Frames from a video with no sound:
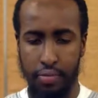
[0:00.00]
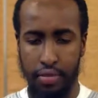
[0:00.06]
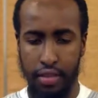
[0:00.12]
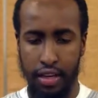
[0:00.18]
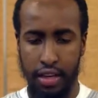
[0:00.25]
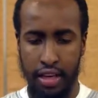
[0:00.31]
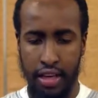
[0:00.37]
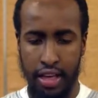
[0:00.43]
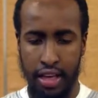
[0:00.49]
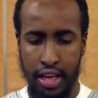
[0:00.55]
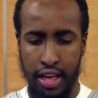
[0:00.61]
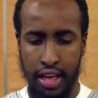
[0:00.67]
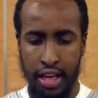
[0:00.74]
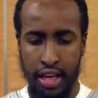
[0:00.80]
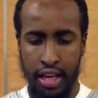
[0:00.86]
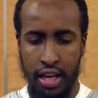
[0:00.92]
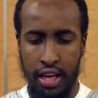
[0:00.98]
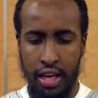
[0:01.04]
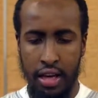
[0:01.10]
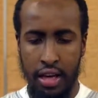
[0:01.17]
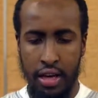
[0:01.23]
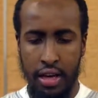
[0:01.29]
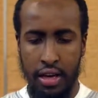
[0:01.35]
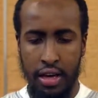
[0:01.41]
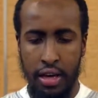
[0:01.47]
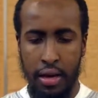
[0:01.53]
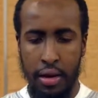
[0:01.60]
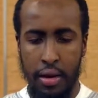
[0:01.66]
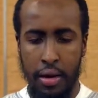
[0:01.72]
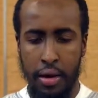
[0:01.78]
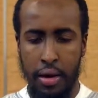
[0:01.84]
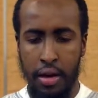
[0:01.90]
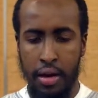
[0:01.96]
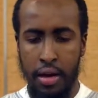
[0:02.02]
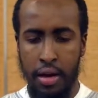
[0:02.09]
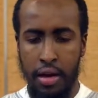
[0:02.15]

(silence)